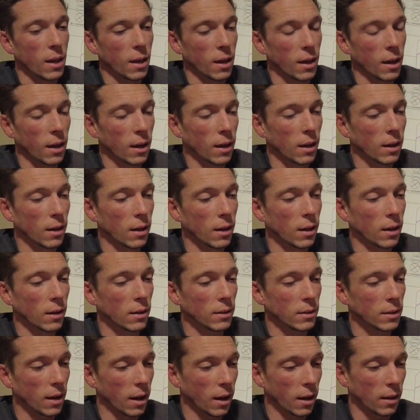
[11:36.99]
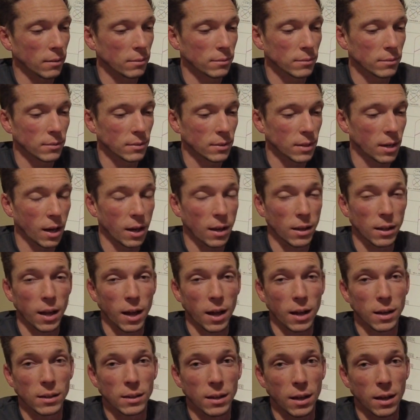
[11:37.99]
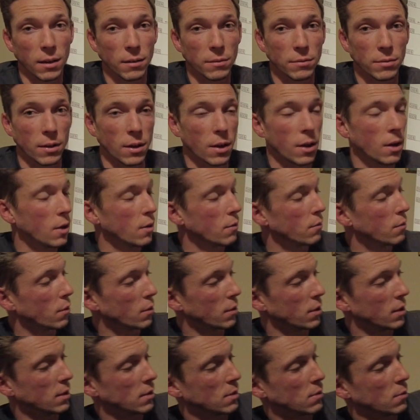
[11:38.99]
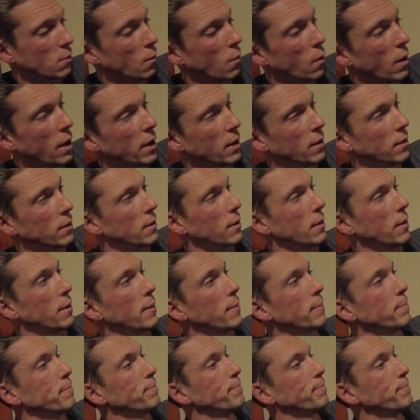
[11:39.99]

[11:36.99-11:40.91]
and yeah, got a lot of love for this whale here.